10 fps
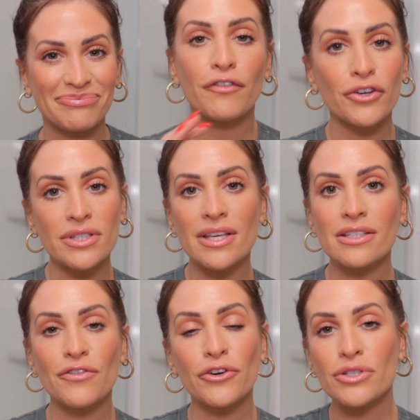First
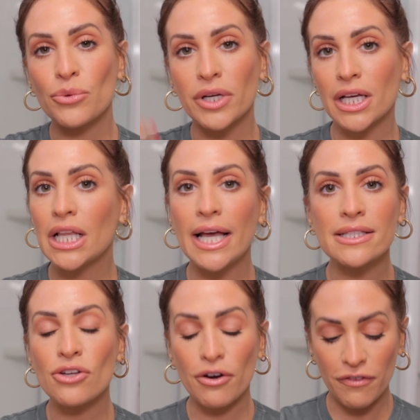things first, we're gonna
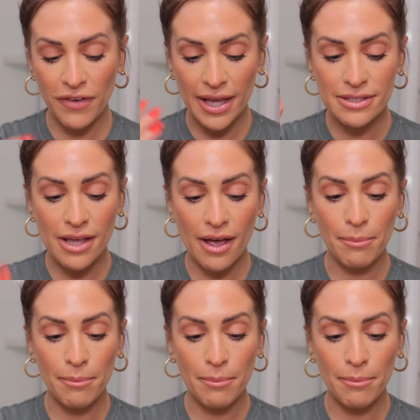cleanse our face.